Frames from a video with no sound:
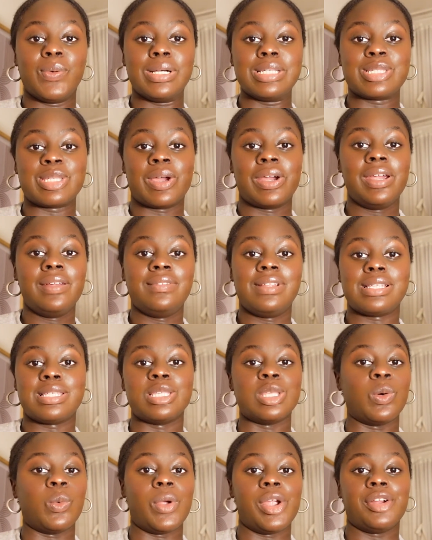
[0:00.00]
Sorry if this
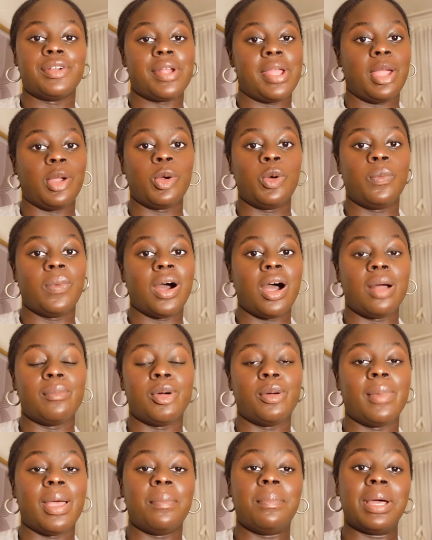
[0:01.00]
is a weird angle, but I'm
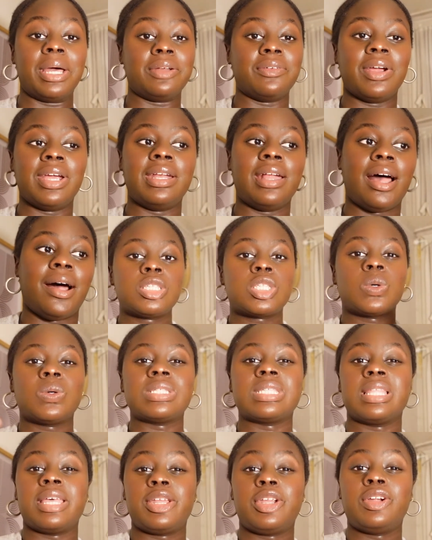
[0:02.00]
on my bed right now. So
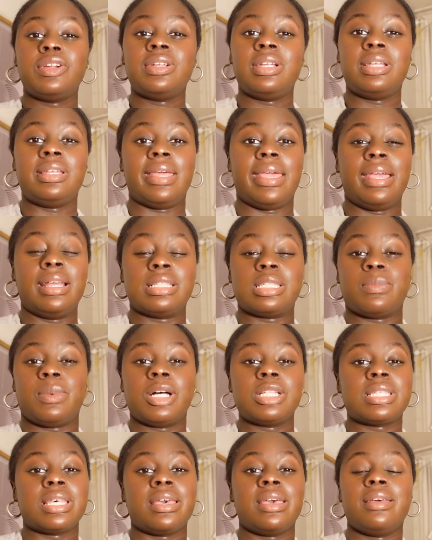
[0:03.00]
it's later in the day. It's
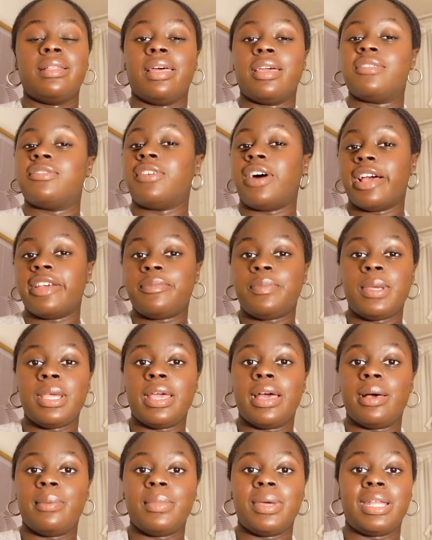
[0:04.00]
about to hit like 5
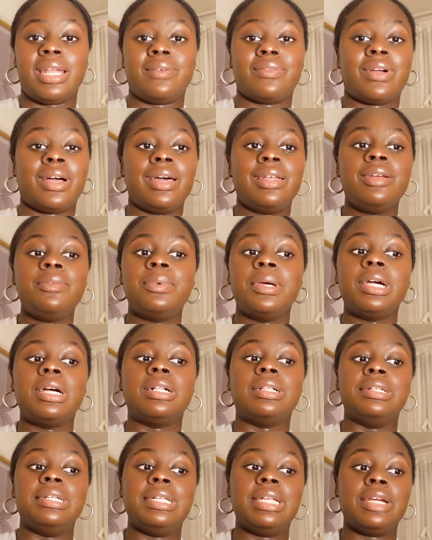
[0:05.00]
p.m. and I've kind of been
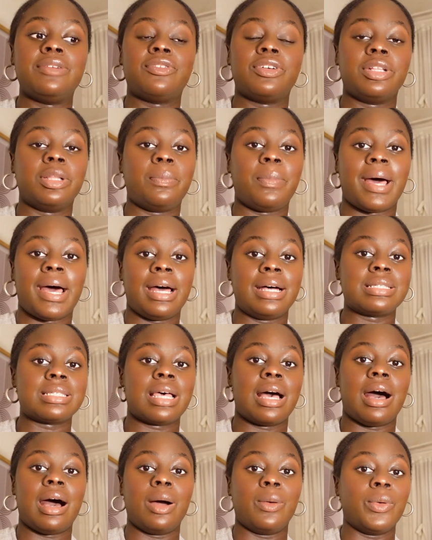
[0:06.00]
cleaning for the past
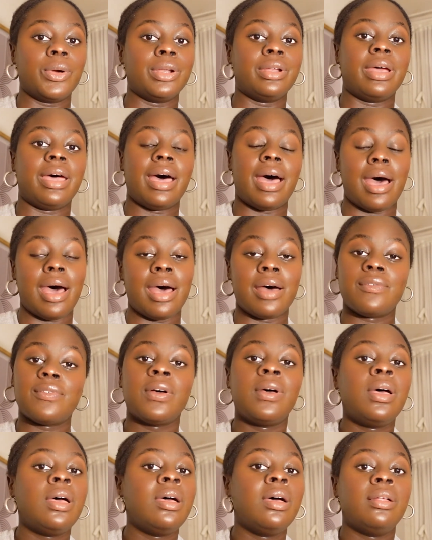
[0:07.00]
hour and a half.
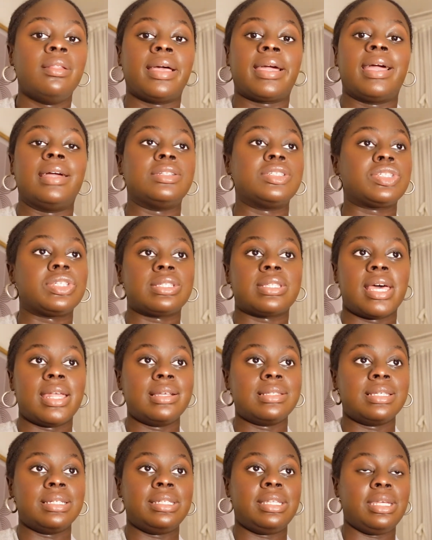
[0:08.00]
Like I just
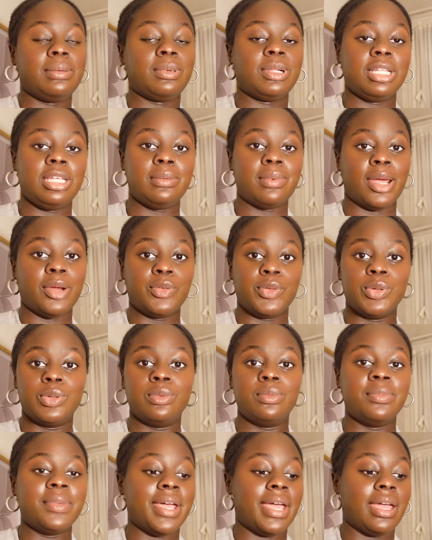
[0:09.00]
decided to deep clean my
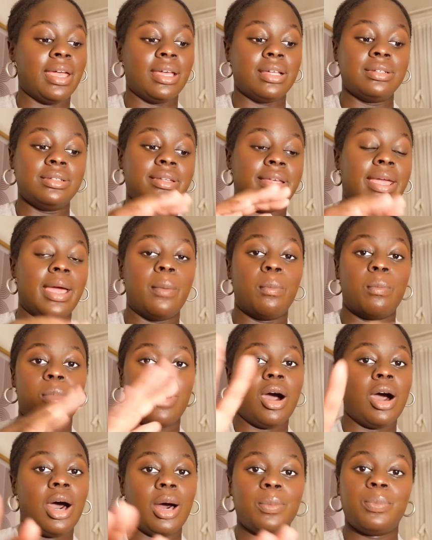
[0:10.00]
room and yeah,
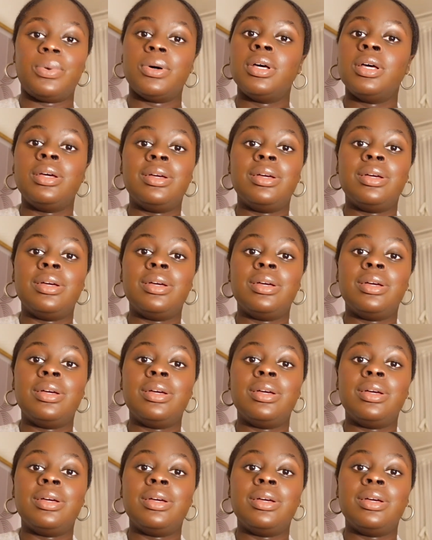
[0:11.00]
mop